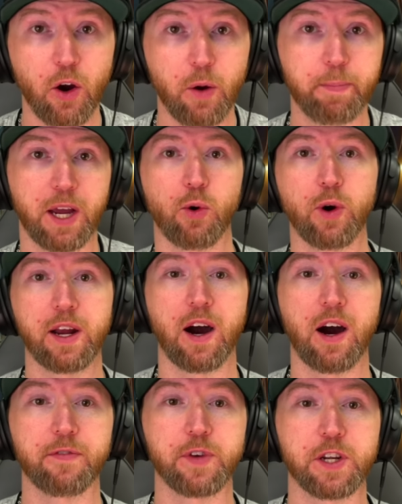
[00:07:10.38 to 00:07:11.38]
our Bitcoin
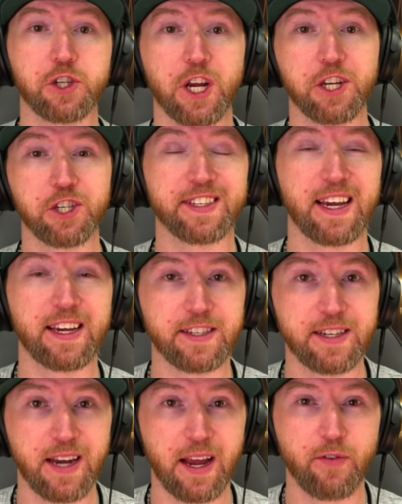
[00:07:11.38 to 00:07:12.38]
off exchanges has
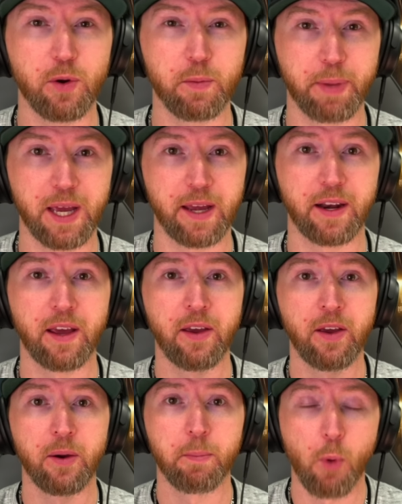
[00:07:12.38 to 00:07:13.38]
never been
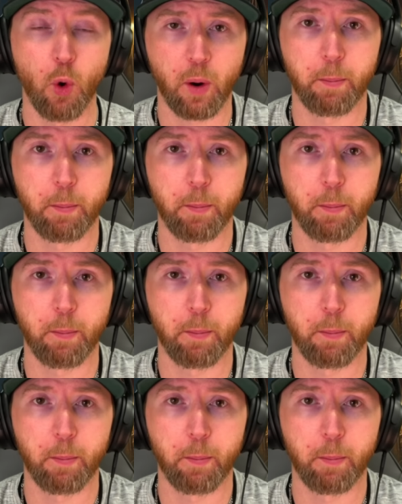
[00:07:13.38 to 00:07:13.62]
more